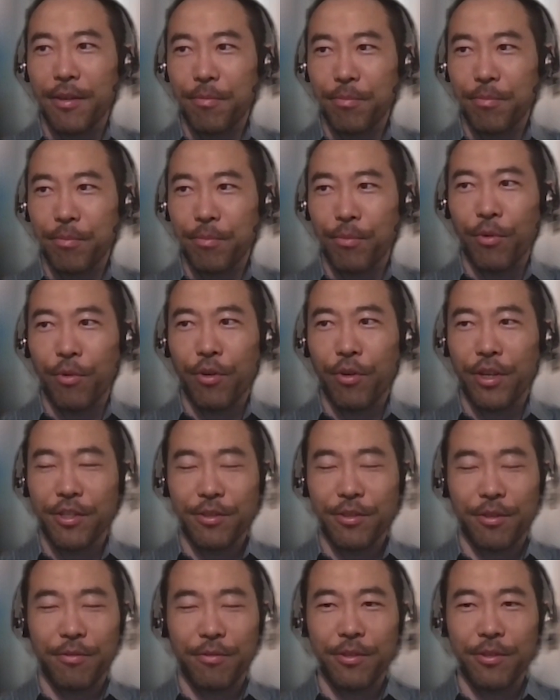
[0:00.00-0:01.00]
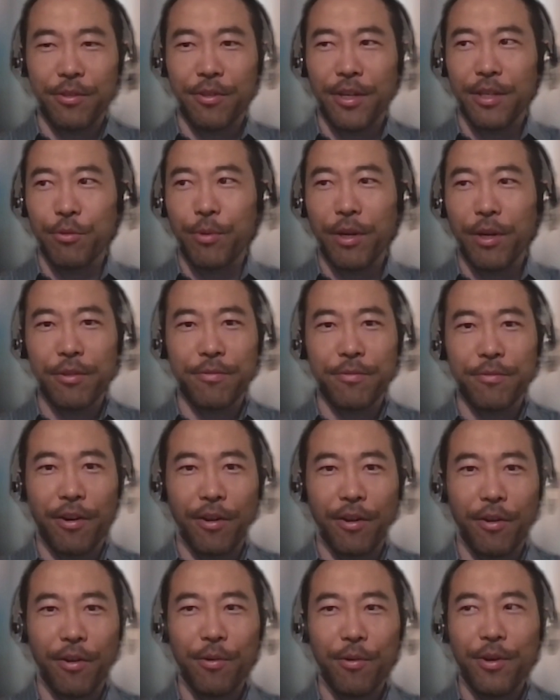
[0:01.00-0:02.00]
mortgage servicer at Wells
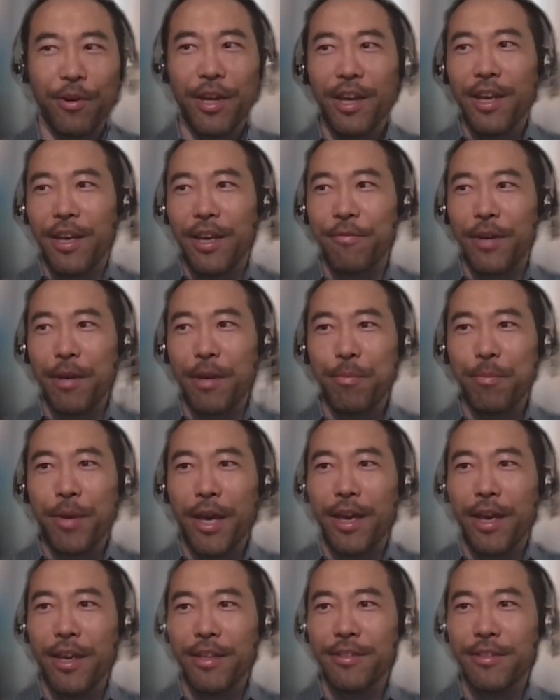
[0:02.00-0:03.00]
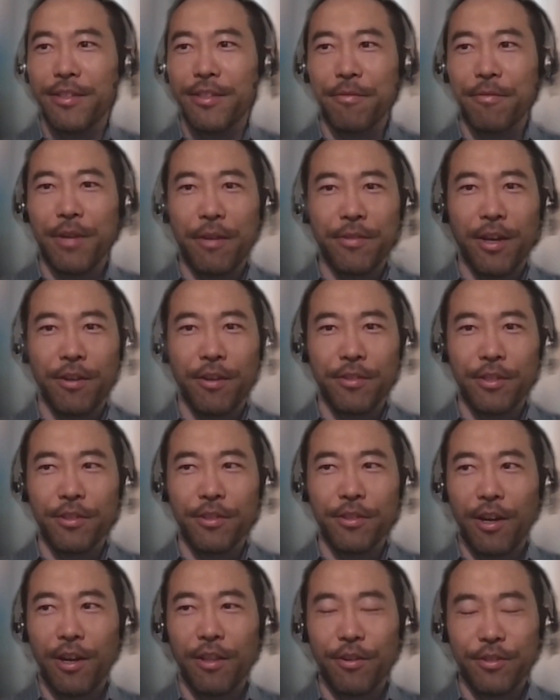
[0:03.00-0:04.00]
Fargo, if I pay, say,
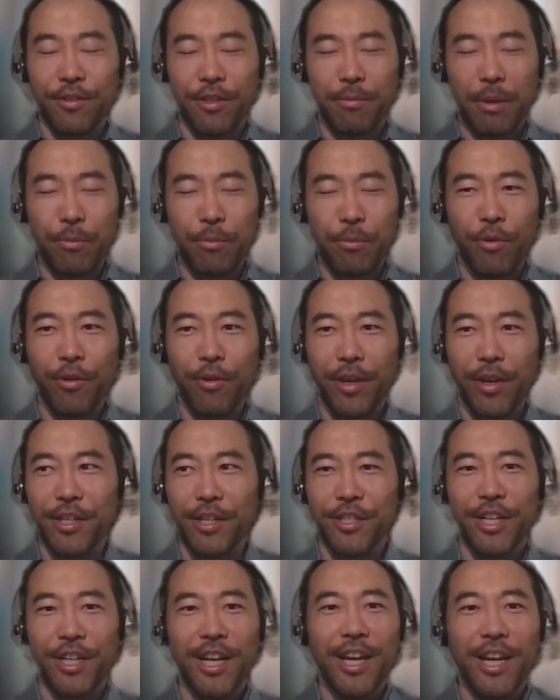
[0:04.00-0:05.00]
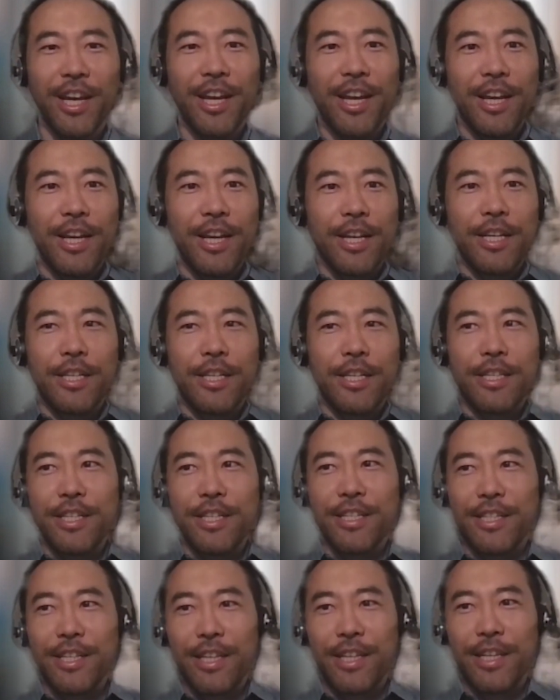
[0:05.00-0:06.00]
$5,000 on my mortgage,
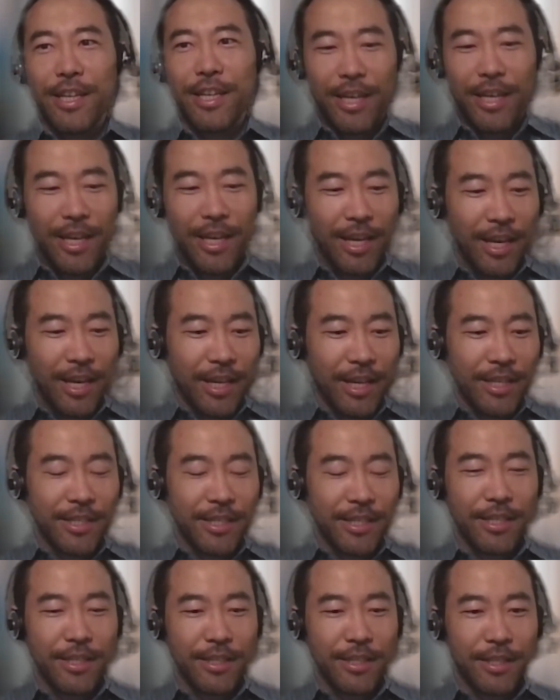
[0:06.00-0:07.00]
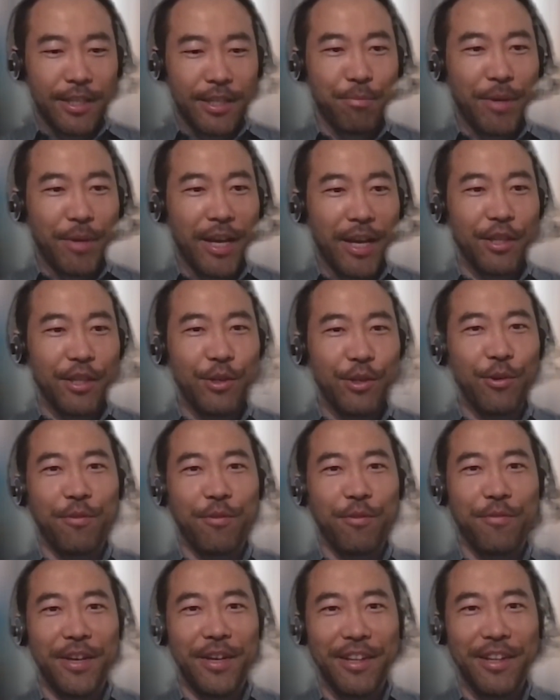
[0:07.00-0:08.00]
the Citibank New York
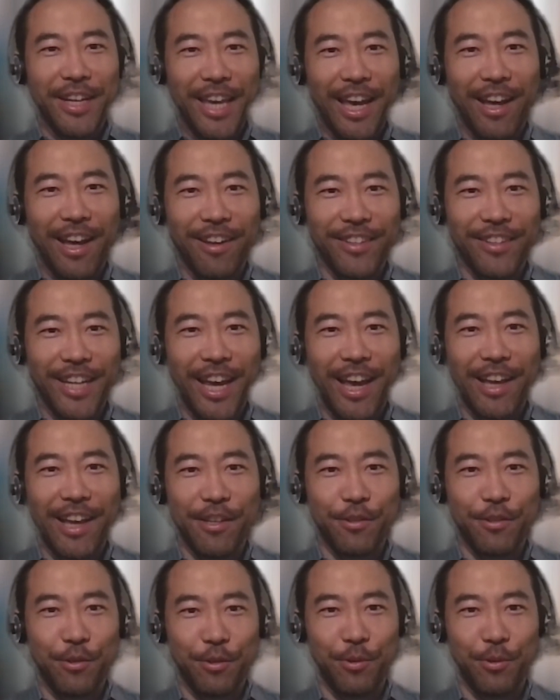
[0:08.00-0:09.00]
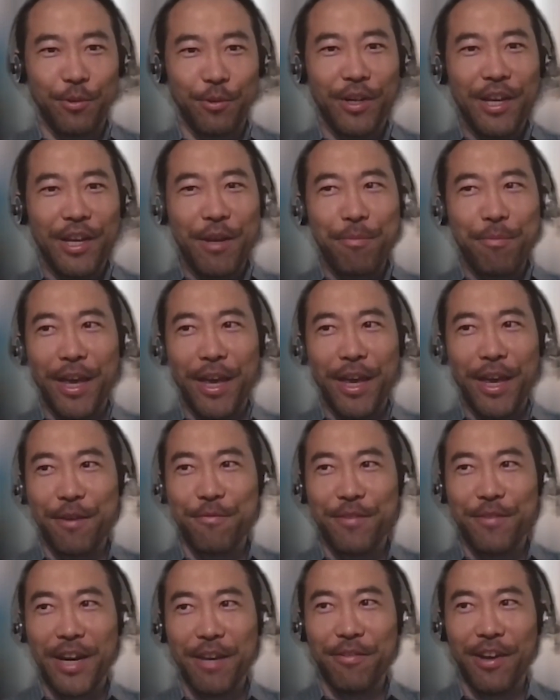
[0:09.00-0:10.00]
Fed account has to pay
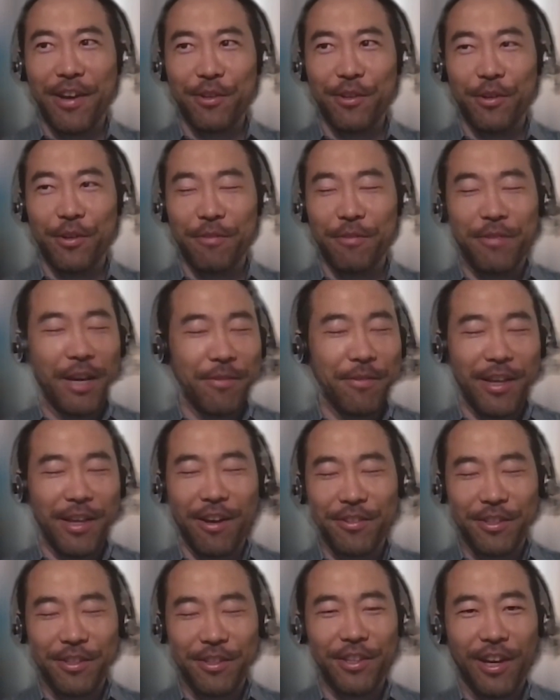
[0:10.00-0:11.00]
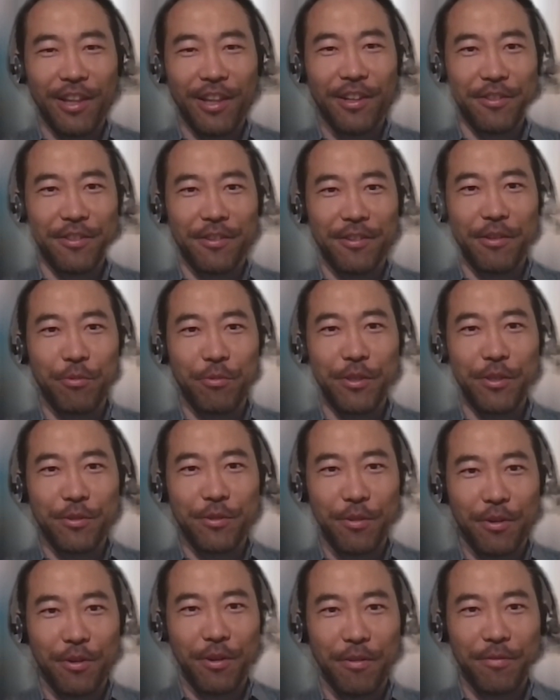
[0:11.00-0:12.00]
$5,000 of the
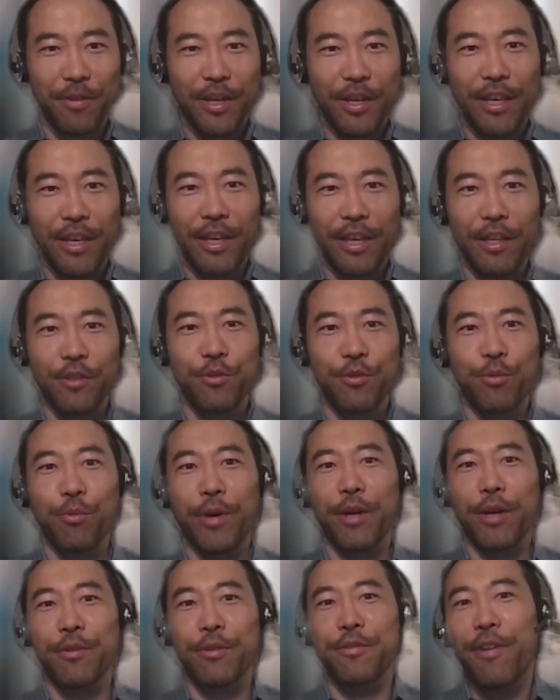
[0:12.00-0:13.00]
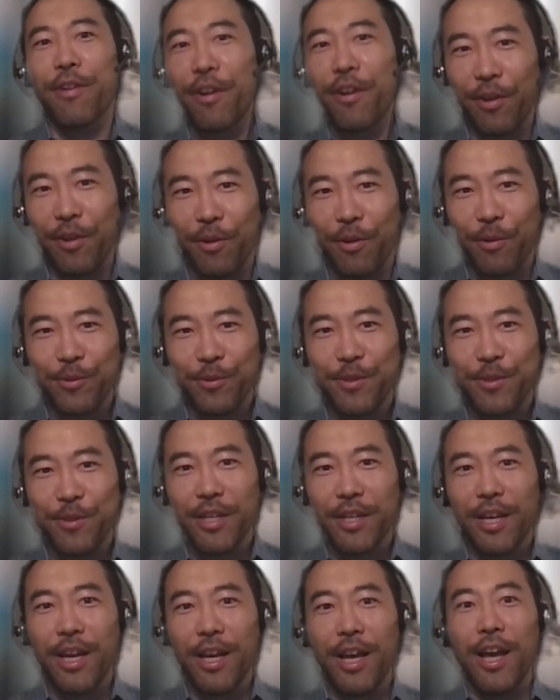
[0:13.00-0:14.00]
reserve into Wells Fargo's
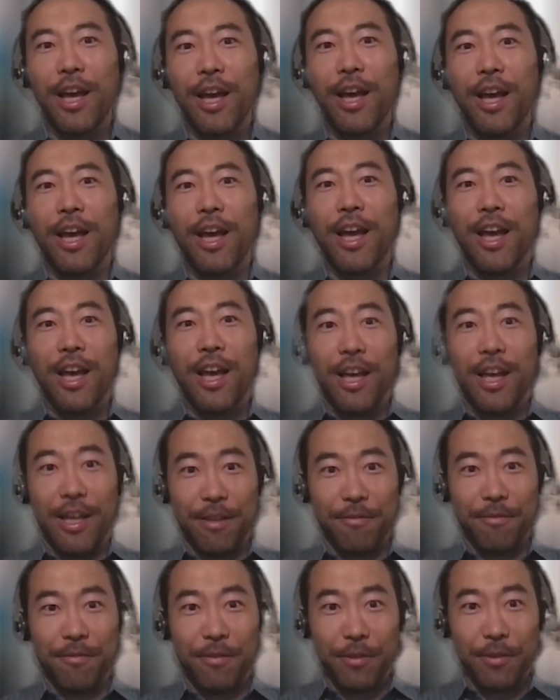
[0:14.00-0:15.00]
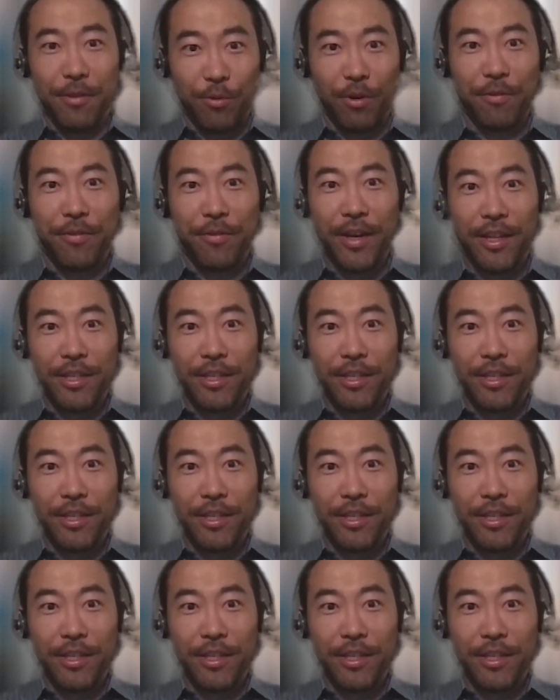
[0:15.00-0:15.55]
New York Fed